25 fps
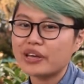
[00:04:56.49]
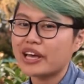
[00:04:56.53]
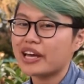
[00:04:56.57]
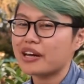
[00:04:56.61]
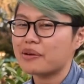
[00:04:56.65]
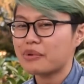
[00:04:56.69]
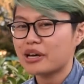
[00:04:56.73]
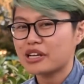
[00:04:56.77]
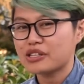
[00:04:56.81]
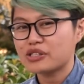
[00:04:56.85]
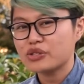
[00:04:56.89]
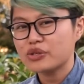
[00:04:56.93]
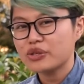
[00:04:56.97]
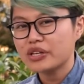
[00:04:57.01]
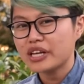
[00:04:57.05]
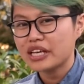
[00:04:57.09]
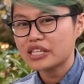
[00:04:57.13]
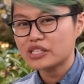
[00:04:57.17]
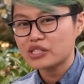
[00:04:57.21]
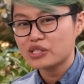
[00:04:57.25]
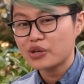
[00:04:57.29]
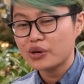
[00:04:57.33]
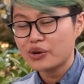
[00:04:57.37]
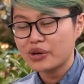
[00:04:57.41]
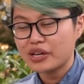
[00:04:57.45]
We had about 2
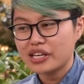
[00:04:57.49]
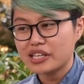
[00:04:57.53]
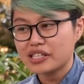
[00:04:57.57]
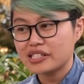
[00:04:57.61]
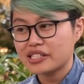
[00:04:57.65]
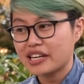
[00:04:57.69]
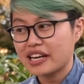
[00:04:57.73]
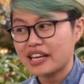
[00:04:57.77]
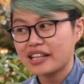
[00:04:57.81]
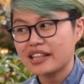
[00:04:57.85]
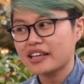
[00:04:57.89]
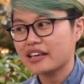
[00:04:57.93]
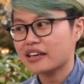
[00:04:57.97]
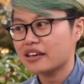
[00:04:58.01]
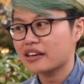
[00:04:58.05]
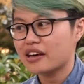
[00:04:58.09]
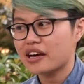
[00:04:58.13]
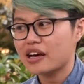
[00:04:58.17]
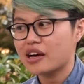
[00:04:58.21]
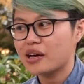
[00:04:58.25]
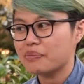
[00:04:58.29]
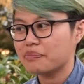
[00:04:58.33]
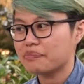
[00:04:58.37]
days notice, and I think